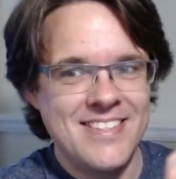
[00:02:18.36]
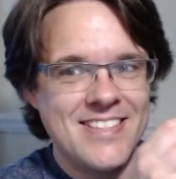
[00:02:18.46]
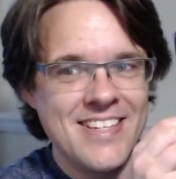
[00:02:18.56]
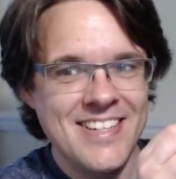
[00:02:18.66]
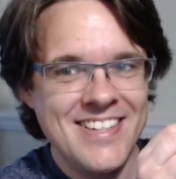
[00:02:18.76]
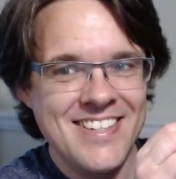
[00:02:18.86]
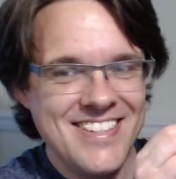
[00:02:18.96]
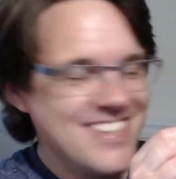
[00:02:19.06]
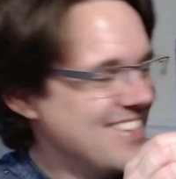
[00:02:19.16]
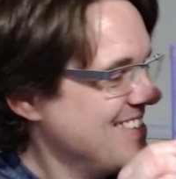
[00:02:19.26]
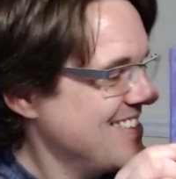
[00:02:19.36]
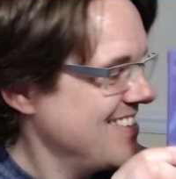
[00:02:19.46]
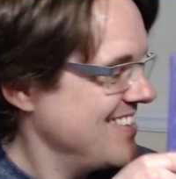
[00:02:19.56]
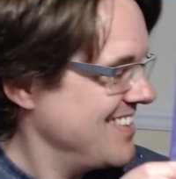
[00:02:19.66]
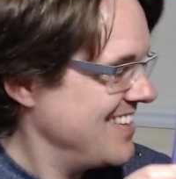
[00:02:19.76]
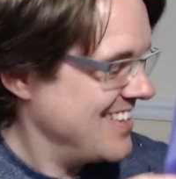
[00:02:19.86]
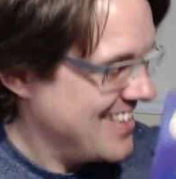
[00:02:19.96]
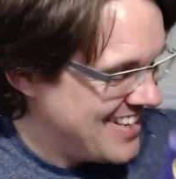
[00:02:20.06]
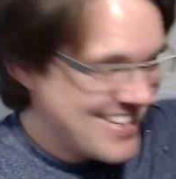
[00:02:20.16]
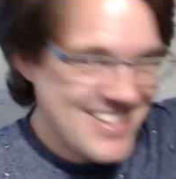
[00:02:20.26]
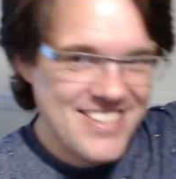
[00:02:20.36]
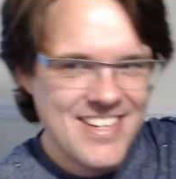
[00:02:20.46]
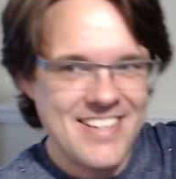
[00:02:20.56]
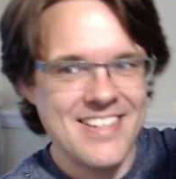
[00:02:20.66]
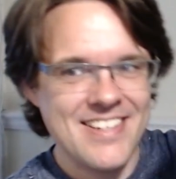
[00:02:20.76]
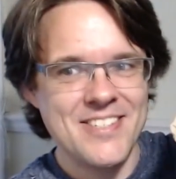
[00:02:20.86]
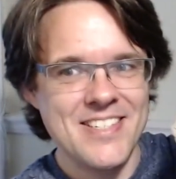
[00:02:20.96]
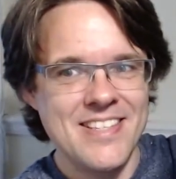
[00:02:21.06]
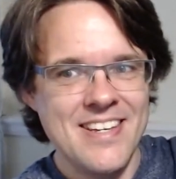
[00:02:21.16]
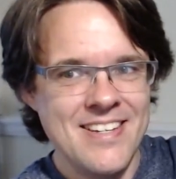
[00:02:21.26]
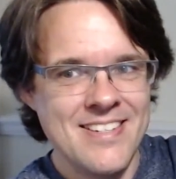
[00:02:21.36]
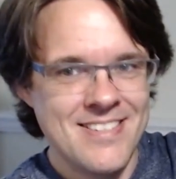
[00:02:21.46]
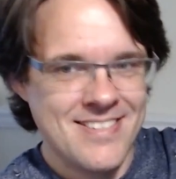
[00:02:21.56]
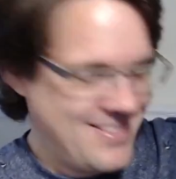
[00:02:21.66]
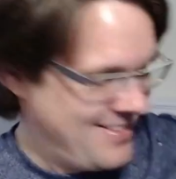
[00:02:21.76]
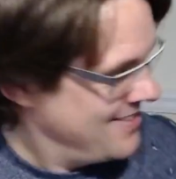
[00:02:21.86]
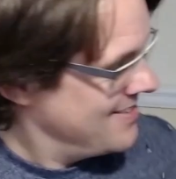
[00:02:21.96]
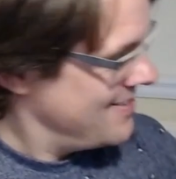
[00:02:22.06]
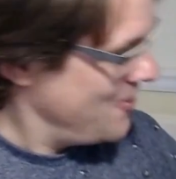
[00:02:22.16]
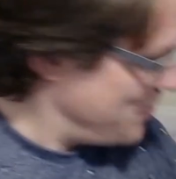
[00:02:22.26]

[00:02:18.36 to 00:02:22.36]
Ta-da! And it is. Anything else in there? Look.